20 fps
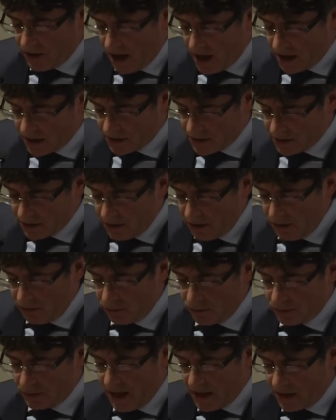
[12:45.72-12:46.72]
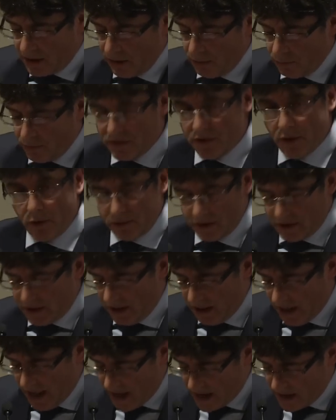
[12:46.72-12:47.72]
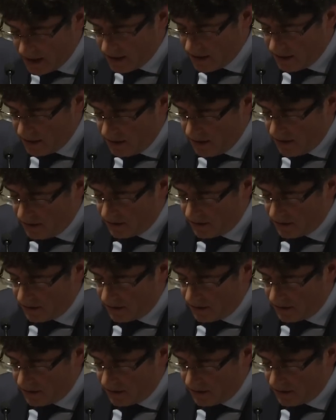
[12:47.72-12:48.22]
on us to tackle without delay